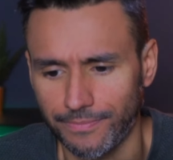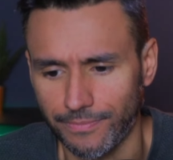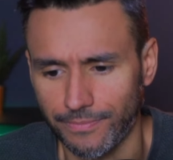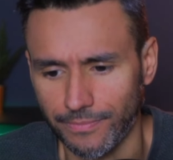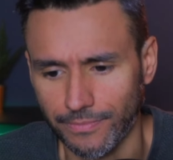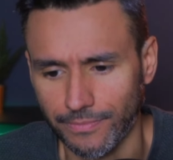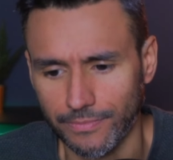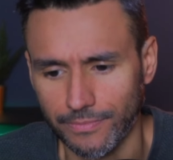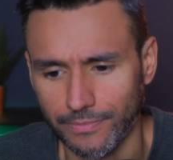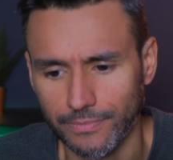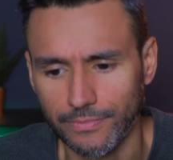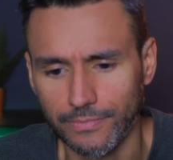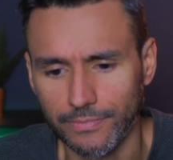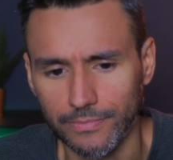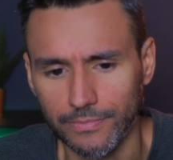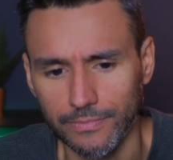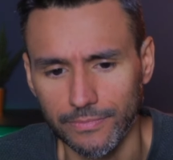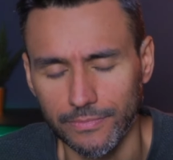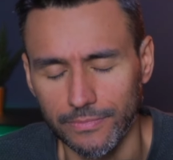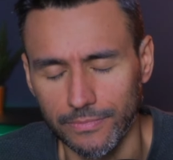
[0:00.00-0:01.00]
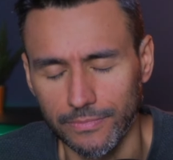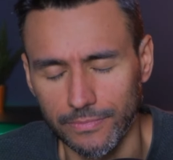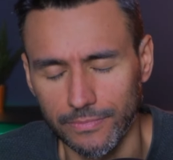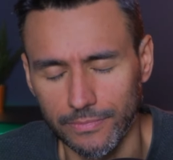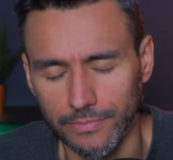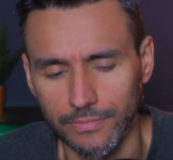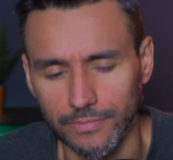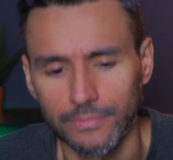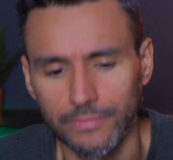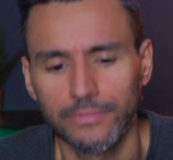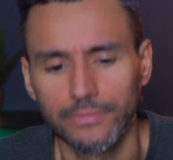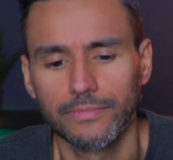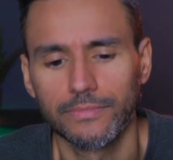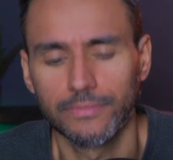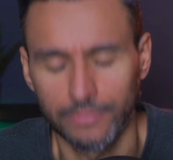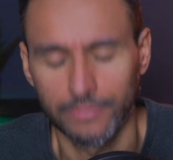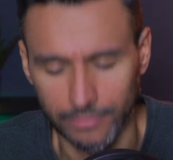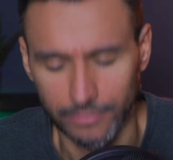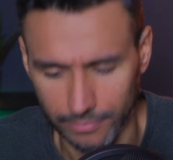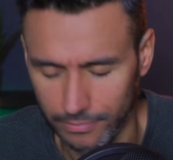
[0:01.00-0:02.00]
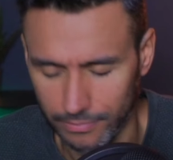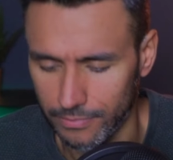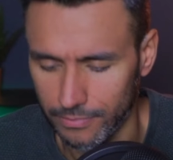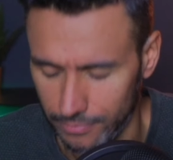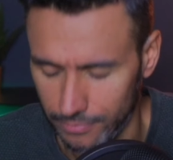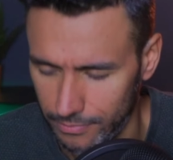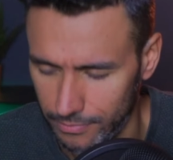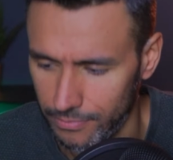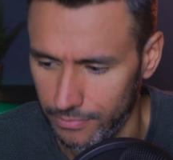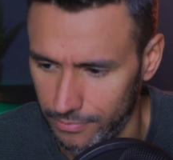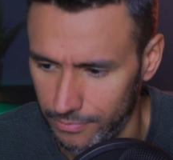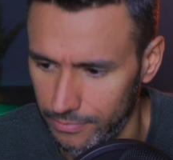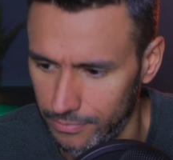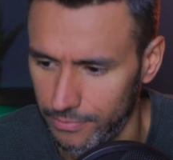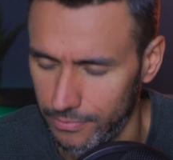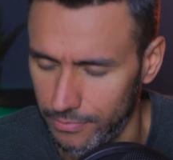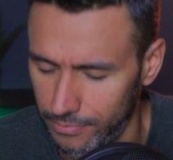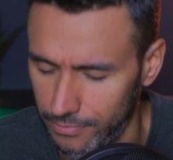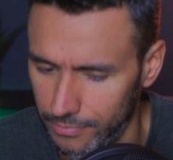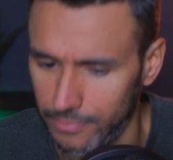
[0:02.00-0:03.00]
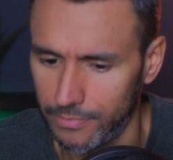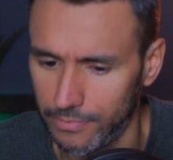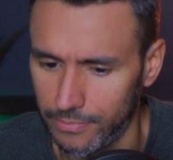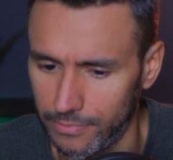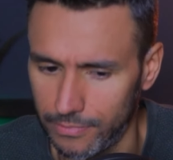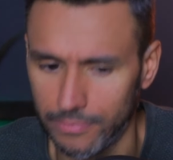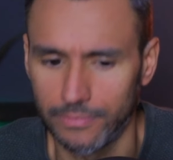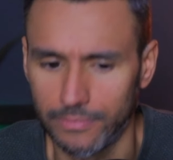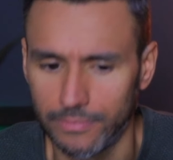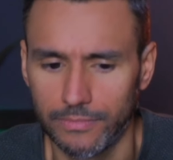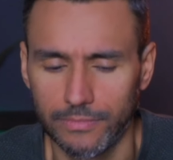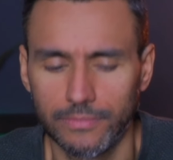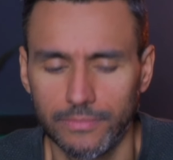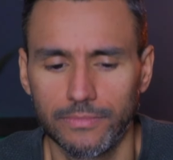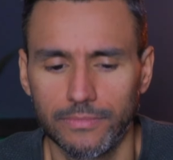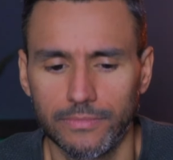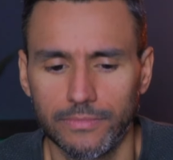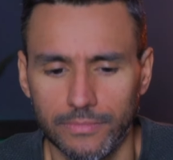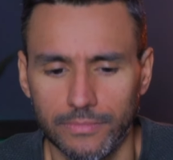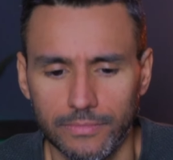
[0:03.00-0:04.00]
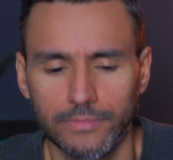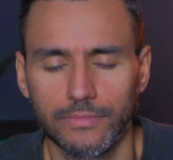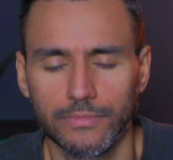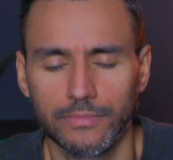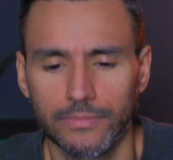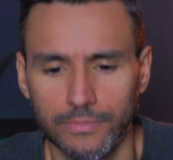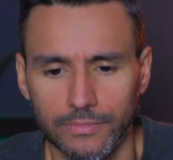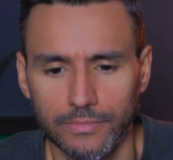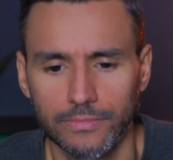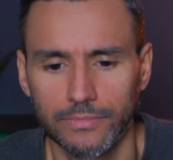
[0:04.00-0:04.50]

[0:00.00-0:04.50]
That's the difference between whiskey and you.